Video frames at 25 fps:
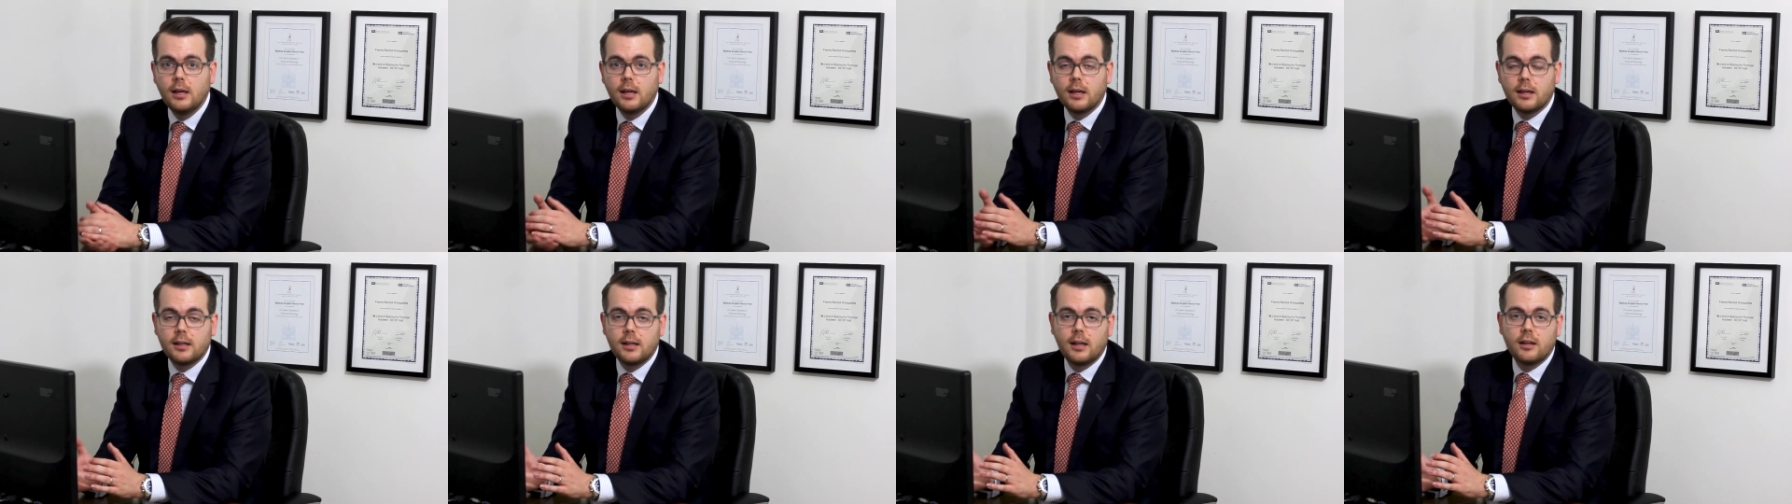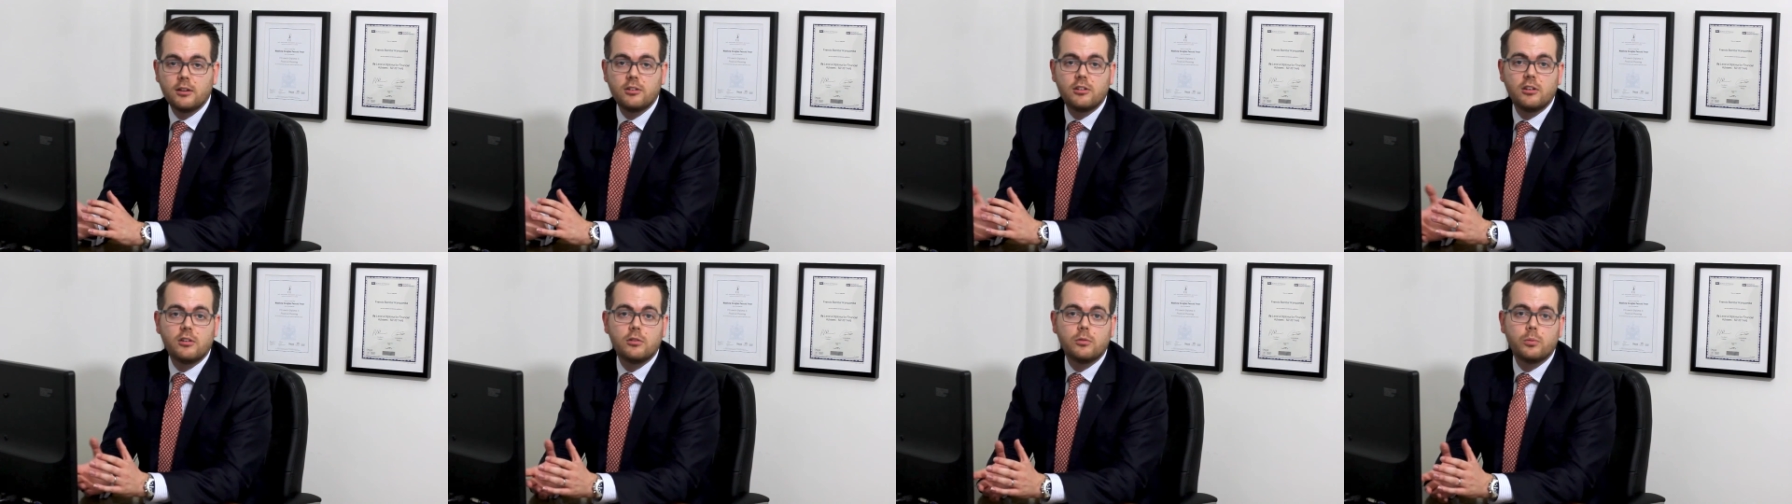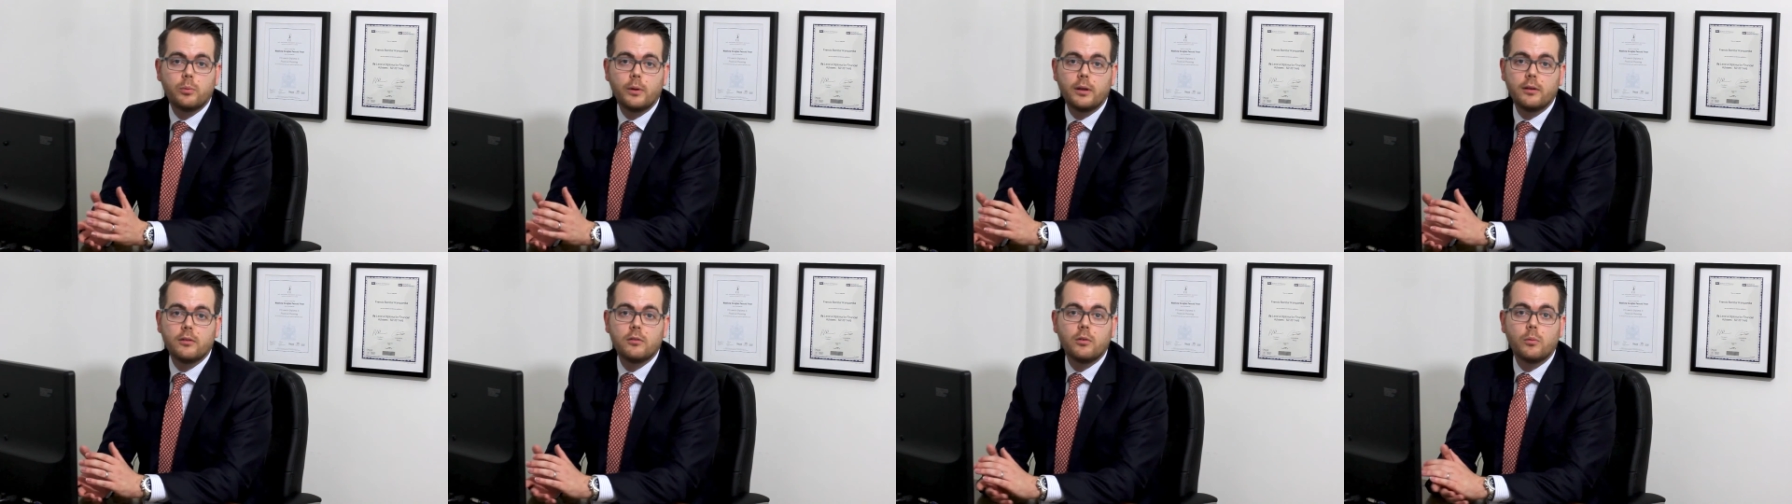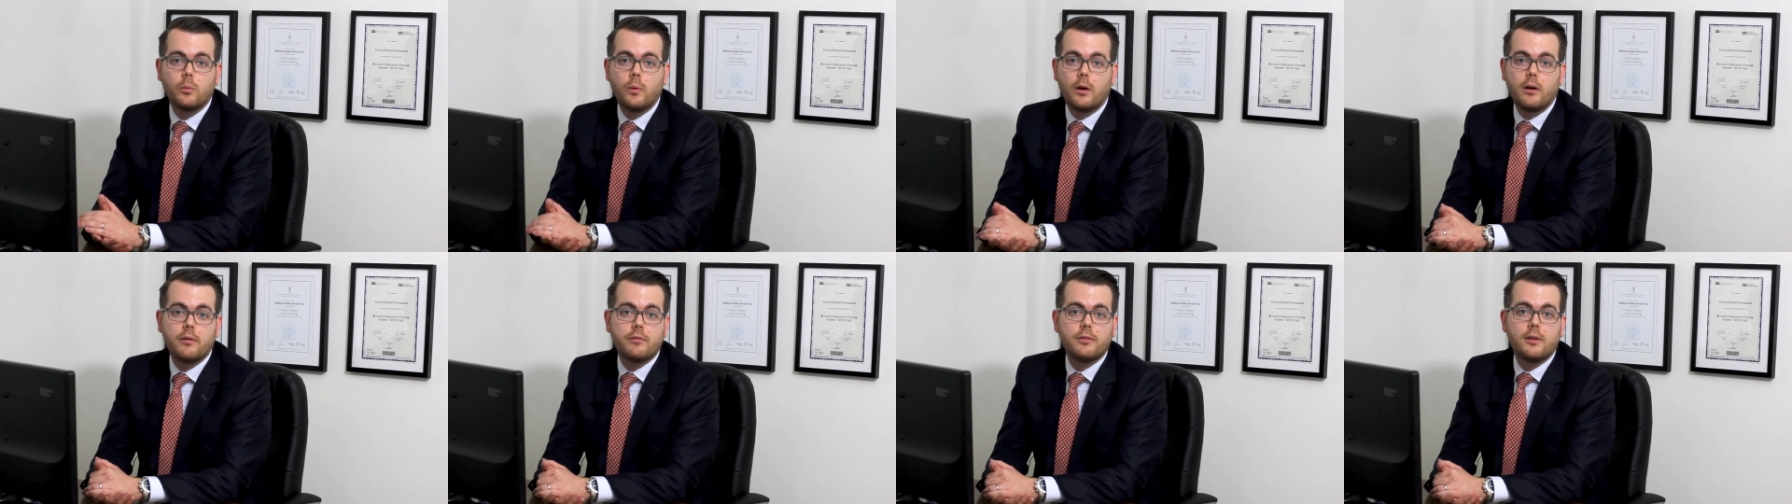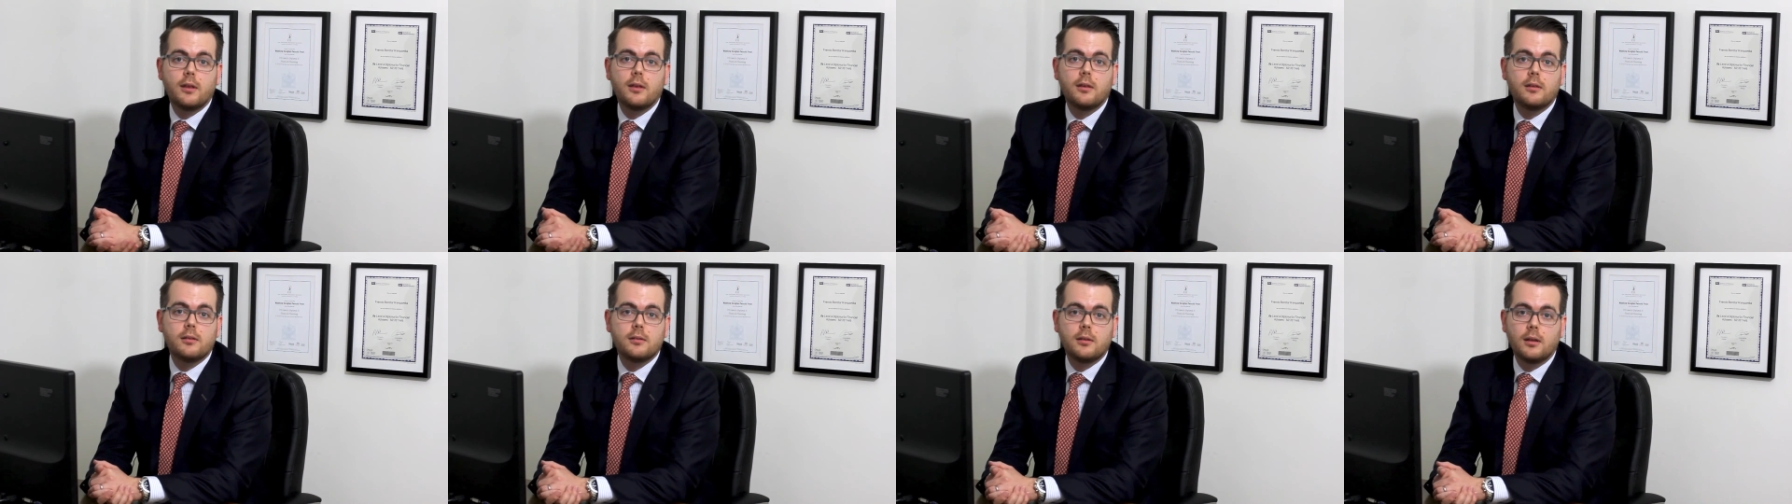and can actually swing to wherever
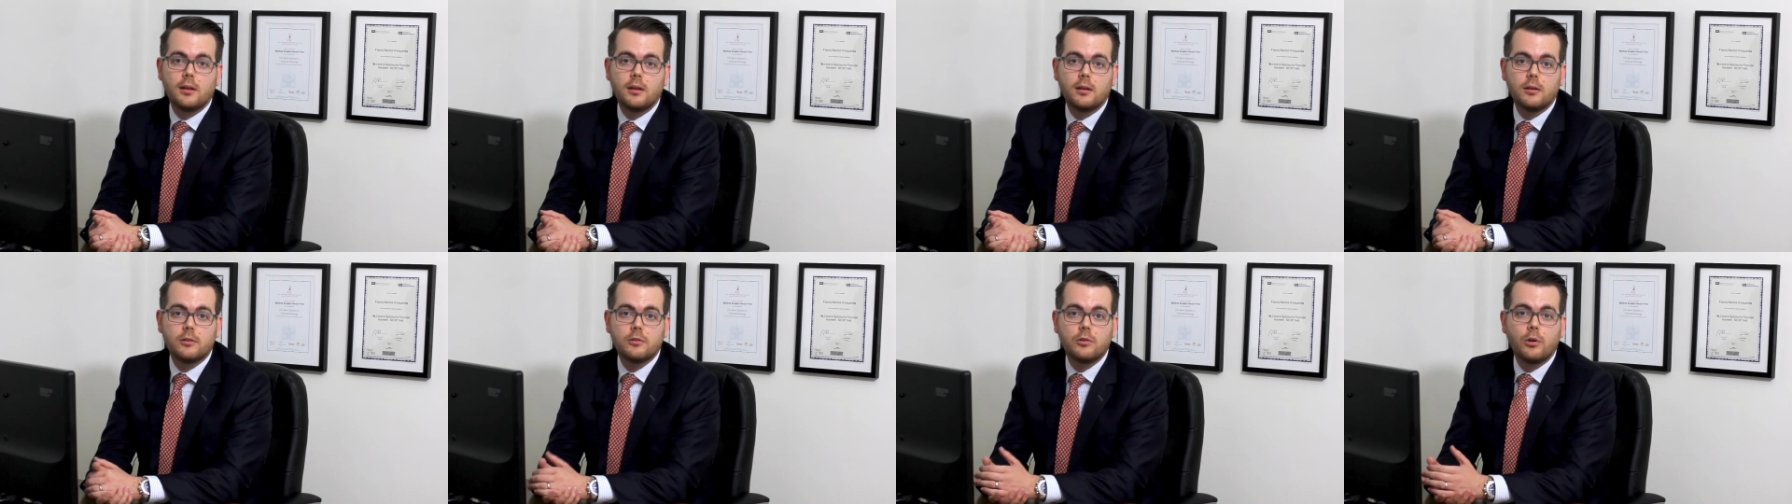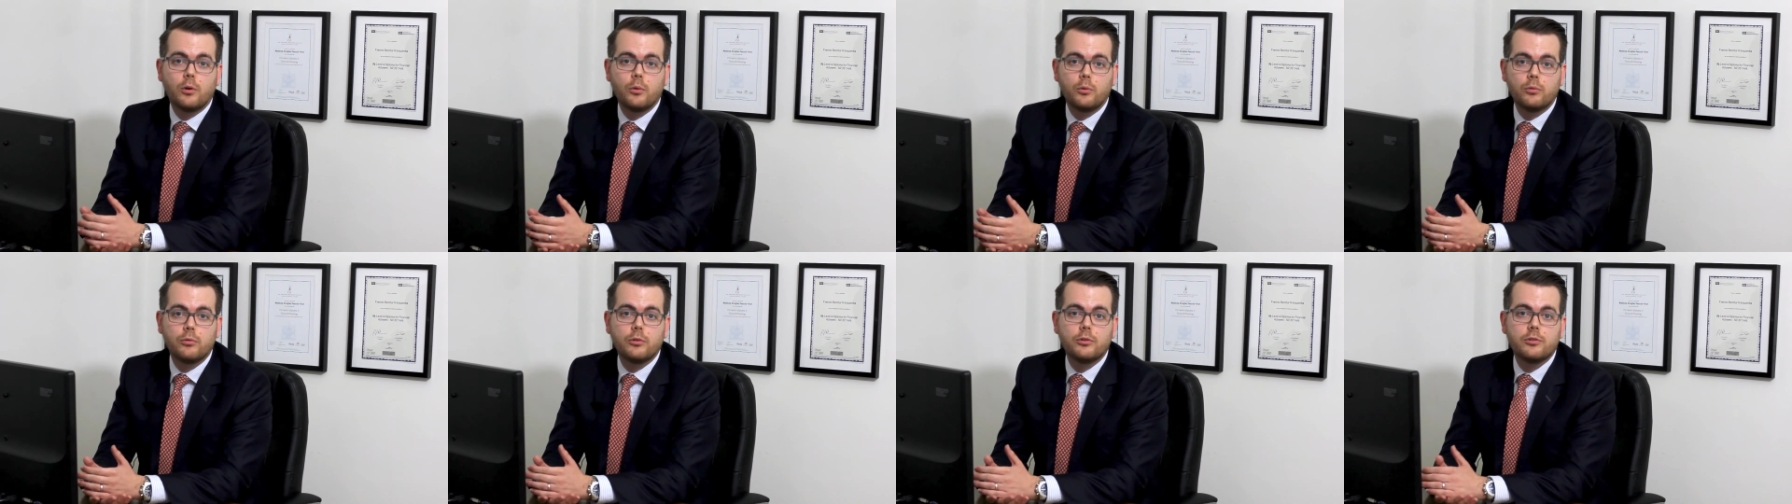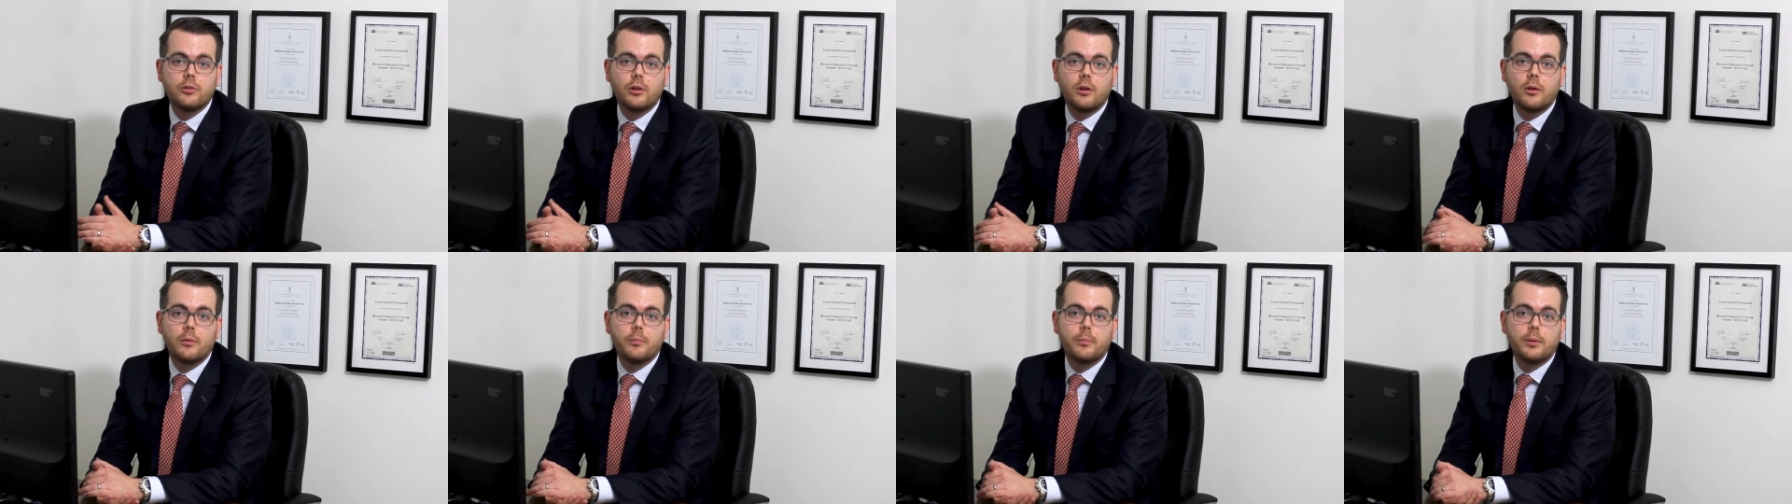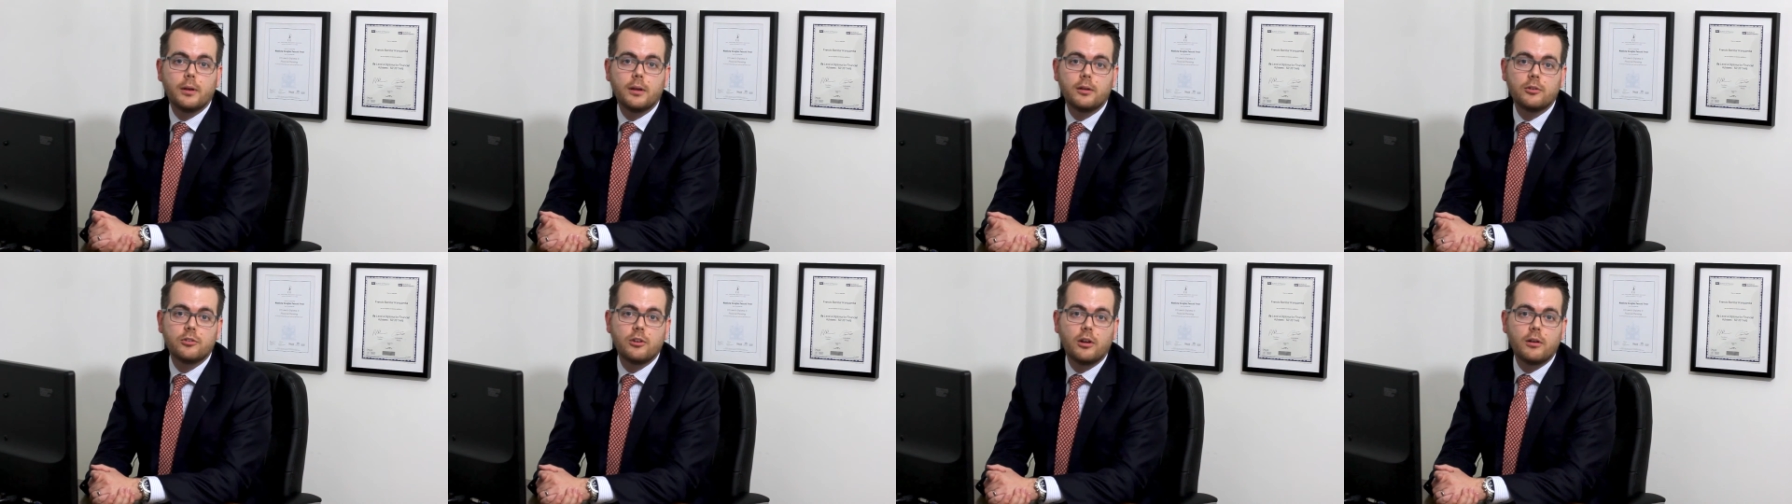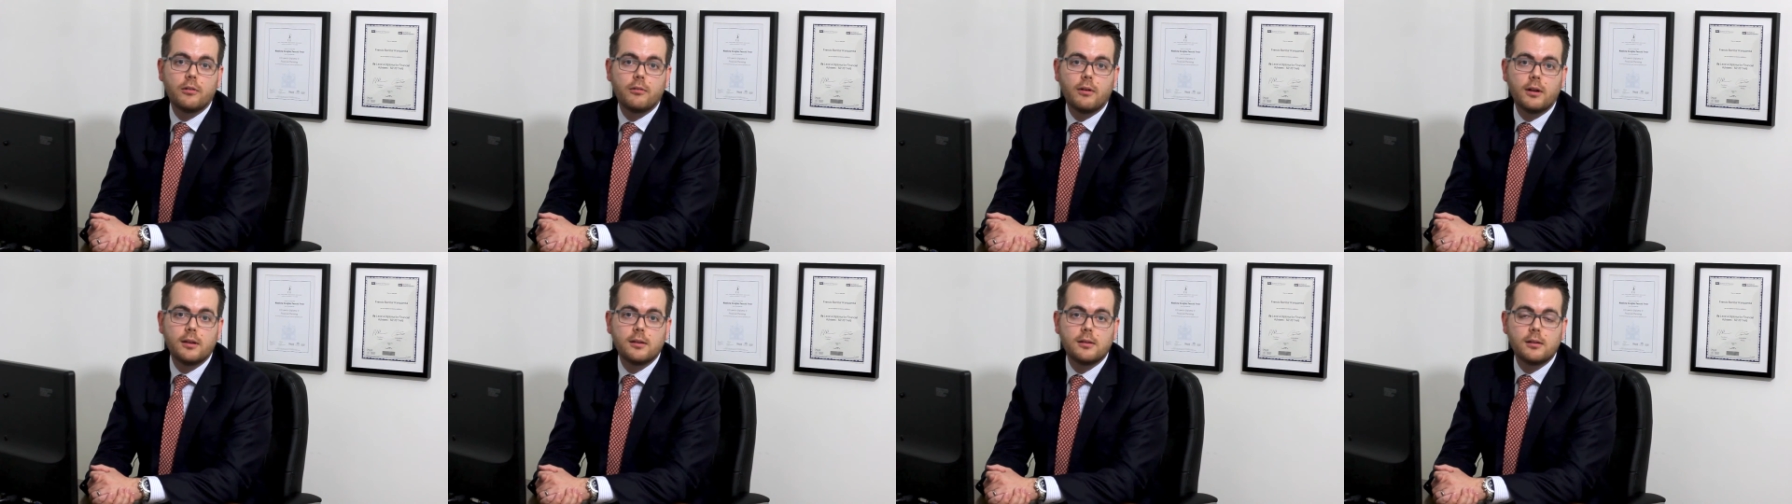they see a total return being
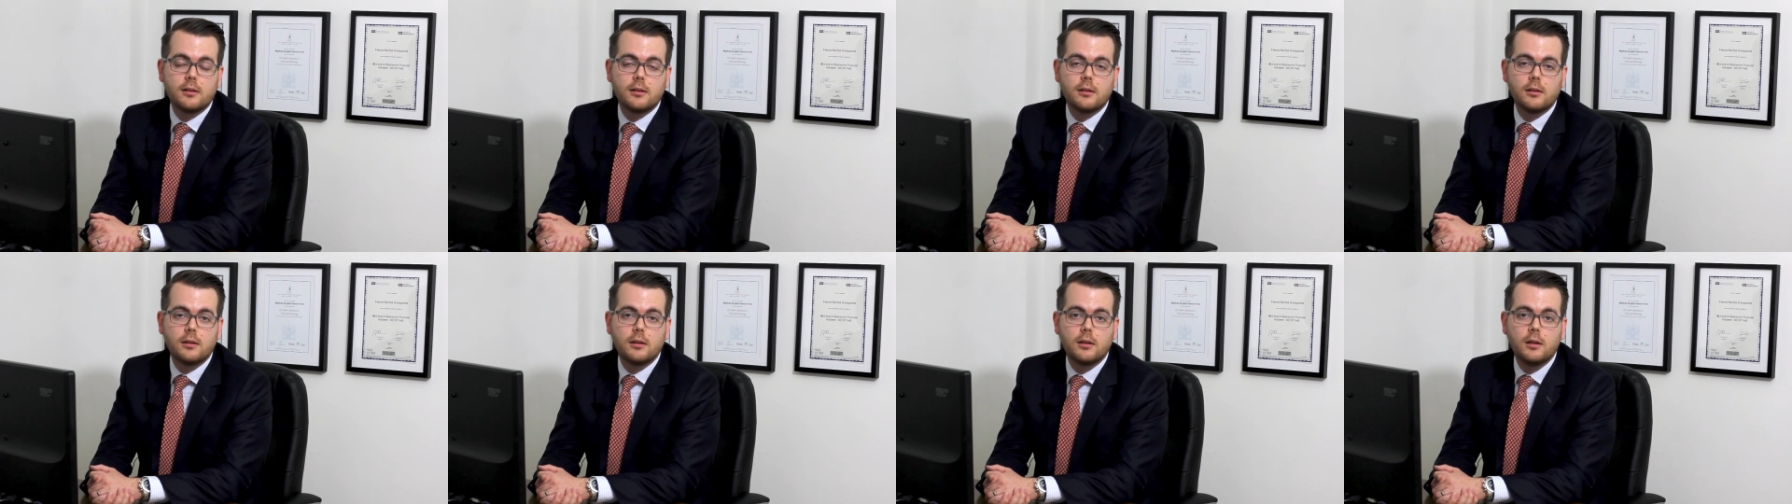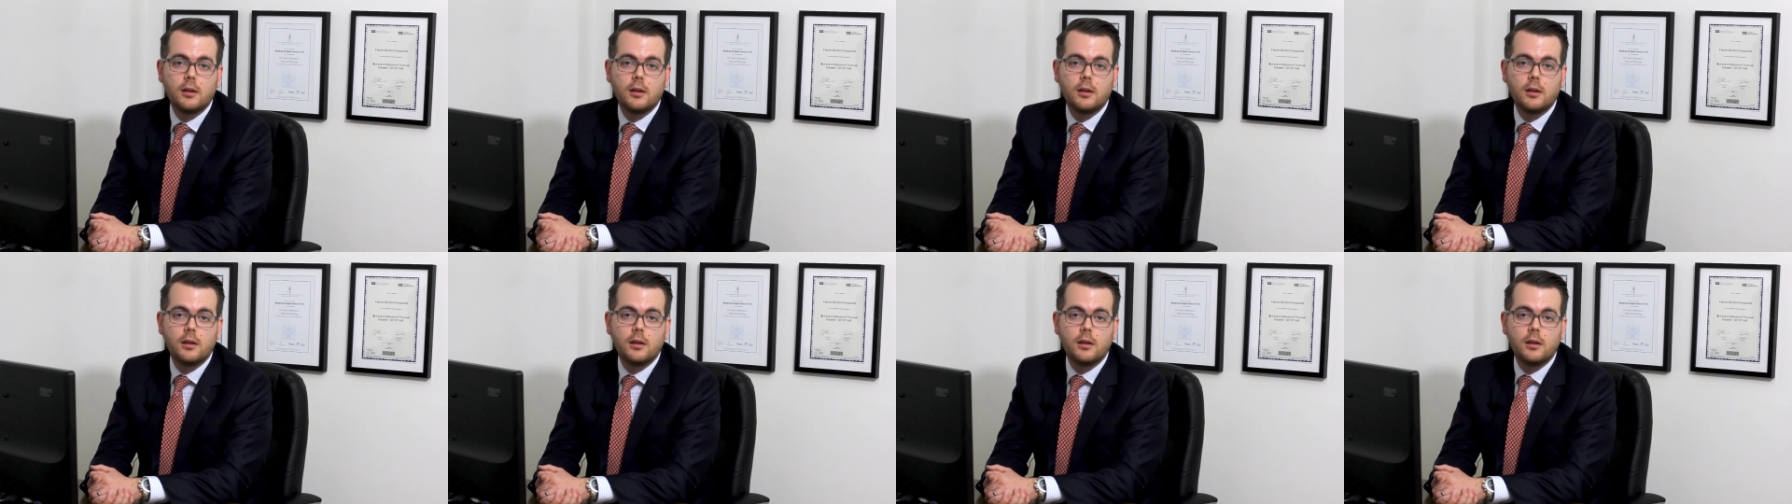generated.